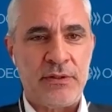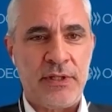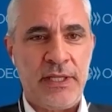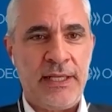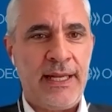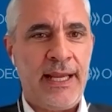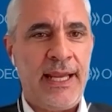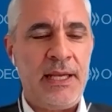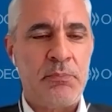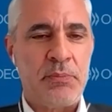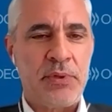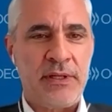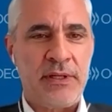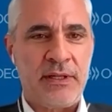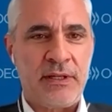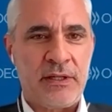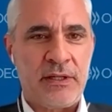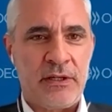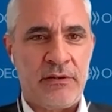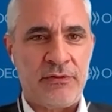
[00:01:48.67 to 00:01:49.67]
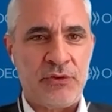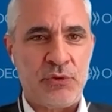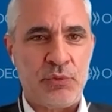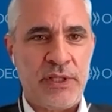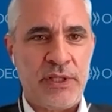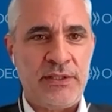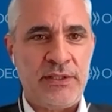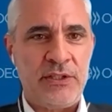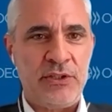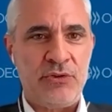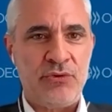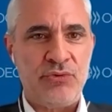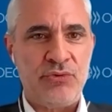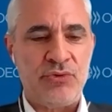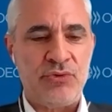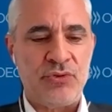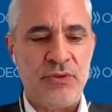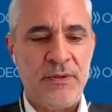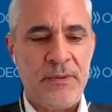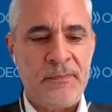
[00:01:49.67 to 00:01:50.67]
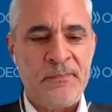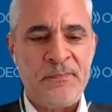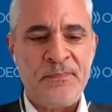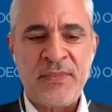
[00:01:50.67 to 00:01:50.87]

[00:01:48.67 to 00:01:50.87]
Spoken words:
in April of 22,